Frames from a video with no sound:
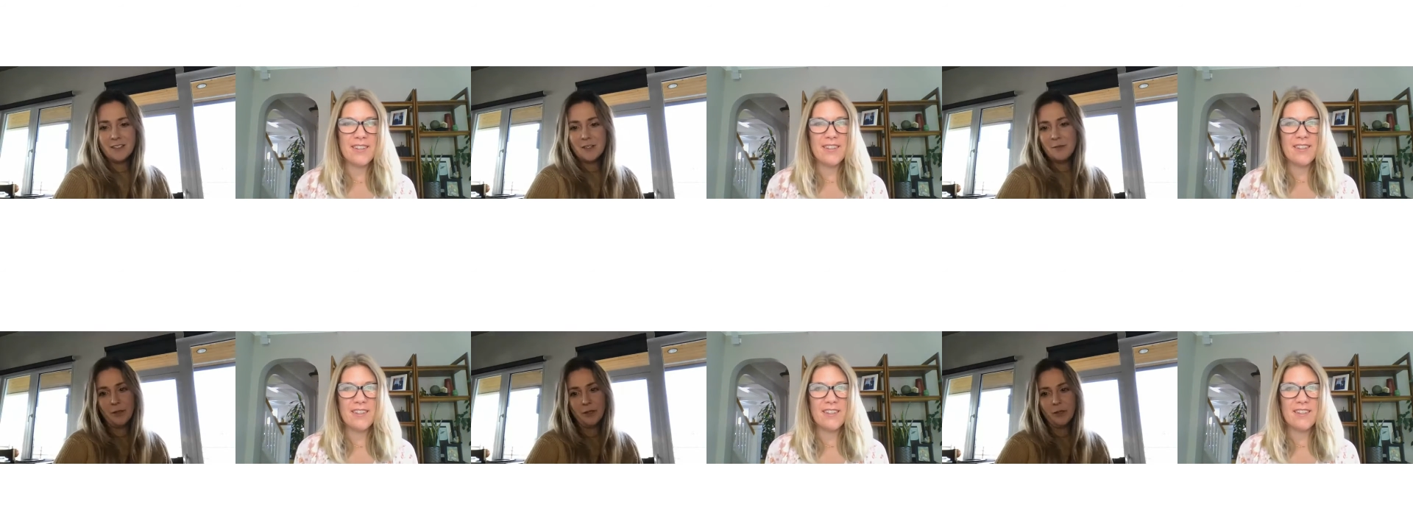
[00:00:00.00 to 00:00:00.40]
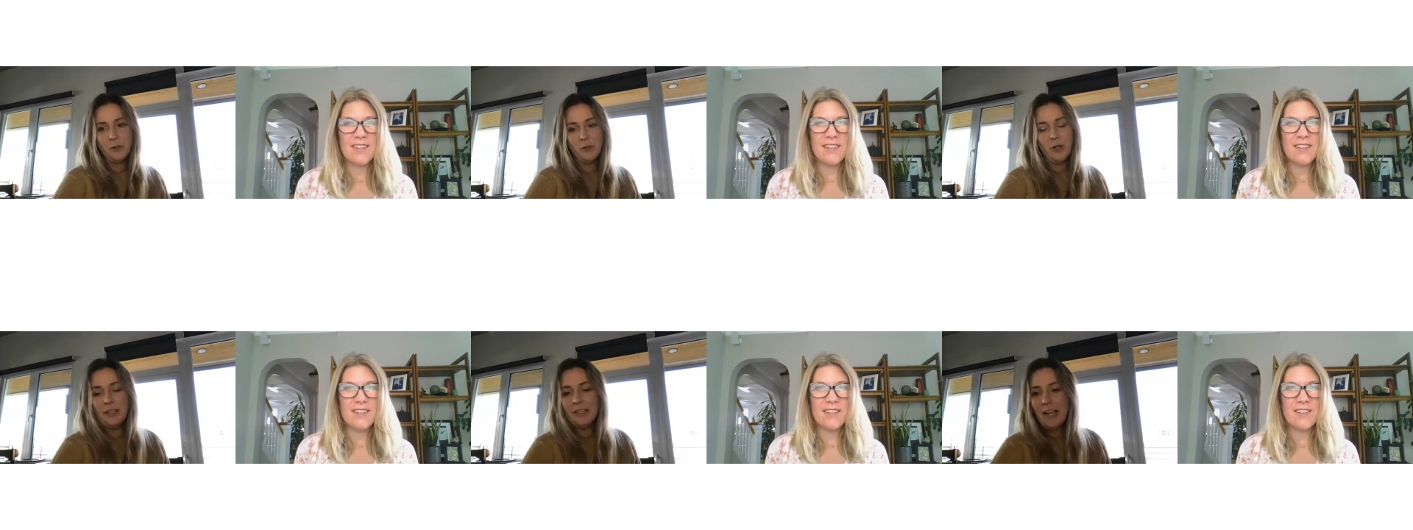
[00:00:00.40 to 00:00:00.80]
Speaker 1: super
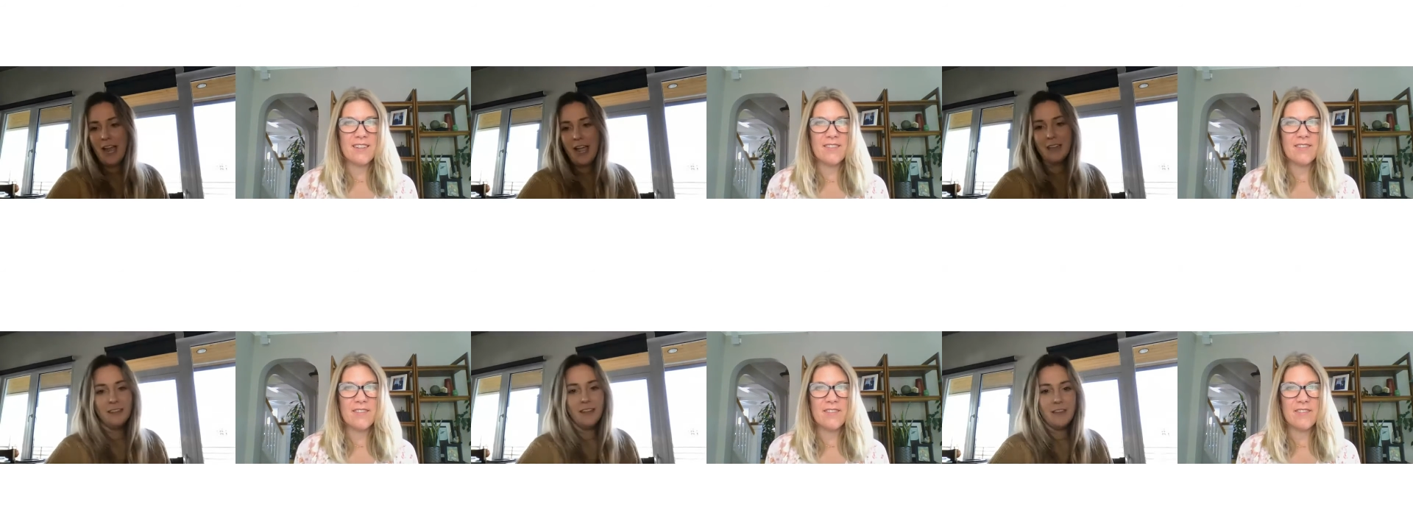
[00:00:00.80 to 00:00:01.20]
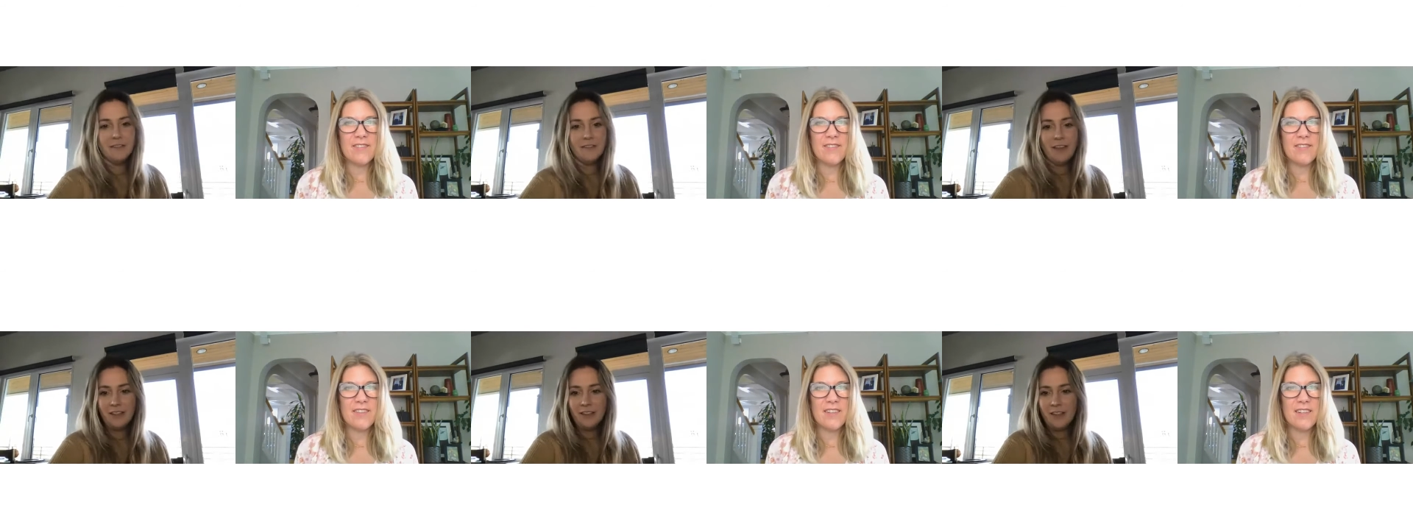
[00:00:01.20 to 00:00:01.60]
cool. Yeah, I love
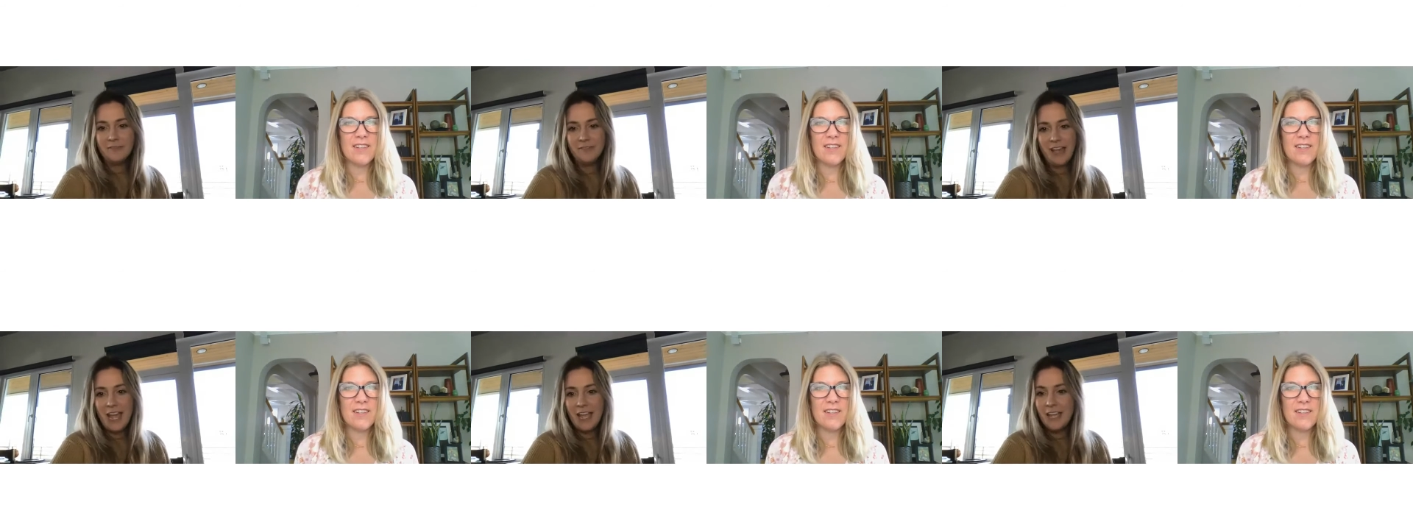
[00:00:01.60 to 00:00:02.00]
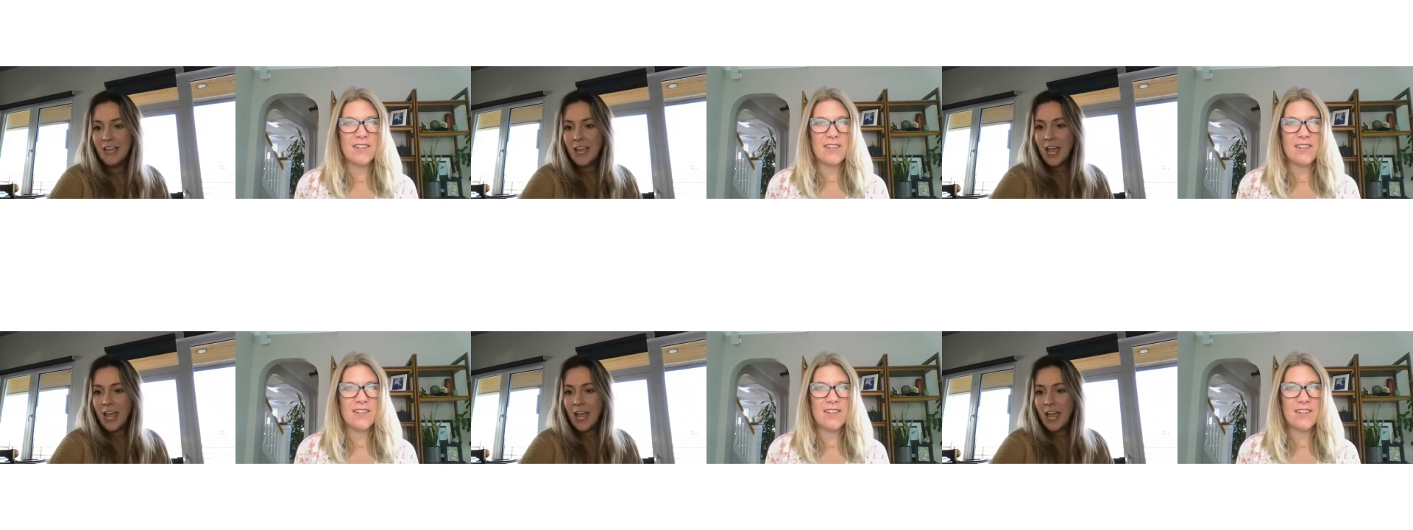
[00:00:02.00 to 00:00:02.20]
I love that.